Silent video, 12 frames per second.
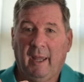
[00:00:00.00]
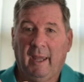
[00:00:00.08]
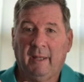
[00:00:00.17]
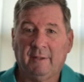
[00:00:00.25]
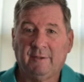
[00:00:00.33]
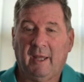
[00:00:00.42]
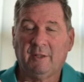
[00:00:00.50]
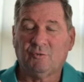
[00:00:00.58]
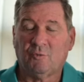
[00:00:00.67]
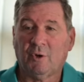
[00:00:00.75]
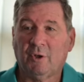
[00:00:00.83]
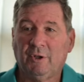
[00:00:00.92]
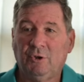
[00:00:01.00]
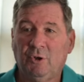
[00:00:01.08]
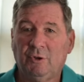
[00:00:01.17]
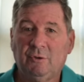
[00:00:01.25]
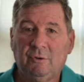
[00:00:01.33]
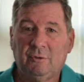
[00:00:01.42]
and it takes really
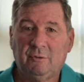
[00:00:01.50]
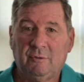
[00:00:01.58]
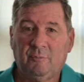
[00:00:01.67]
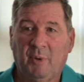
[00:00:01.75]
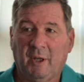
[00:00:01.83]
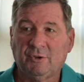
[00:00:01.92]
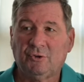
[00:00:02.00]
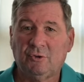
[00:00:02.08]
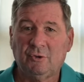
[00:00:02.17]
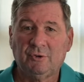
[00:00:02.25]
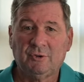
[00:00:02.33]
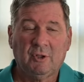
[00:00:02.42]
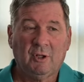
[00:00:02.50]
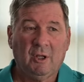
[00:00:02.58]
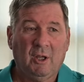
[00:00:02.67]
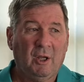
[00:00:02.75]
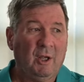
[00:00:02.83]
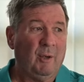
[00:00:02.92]
good pictures,
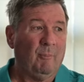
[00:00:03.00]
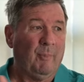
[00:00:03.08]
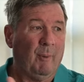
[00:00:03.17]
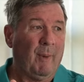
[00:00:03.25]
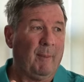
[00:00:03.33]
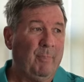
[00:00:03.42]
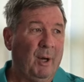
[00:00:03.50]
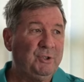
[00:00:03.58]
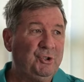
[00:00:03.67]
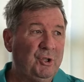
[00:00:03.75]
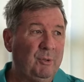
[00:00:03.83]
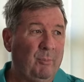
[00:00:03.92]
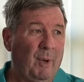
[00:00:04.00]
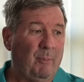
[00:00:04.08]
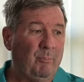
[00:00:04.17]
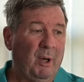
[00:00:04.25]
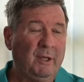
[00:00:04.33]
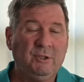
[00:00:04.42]
but my
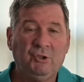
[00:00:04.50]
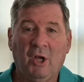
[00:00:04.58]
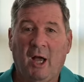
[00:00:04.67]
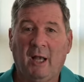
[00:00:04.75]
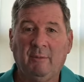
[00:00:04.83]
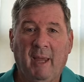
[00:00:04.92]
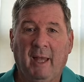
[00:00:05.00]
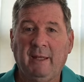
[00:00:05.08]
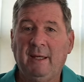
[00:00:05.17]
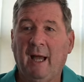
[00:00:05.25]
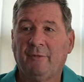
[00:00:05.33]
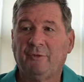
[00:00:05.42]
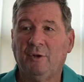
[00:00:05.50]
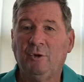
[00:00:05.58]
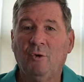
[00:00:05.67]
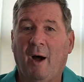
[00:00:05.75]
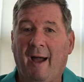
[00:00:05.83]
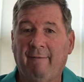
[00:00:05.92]
buddy Johnny, man, he got the
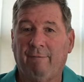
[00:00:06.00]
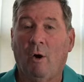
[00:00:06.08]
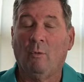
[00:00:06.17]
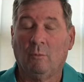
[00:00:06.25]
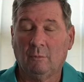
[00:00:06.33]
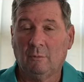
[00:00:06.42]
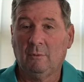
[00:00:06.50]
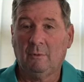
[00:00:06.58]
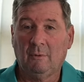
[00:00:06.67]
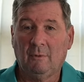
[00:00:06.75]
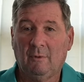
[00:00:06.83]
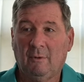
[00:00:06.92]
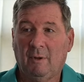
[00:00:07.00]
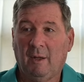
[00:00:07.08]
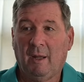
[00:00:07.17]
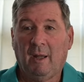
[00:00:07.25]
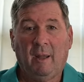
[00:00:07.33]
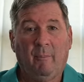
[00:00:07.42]
new iPhone.
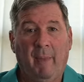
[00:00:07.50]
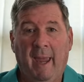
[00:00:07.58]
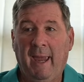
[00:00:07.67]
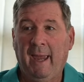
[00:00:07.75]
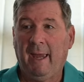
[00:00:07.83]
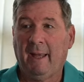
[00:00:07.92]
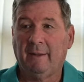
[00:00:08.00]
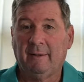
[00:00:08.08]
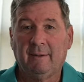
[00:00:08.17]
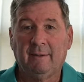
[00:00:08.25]
Man,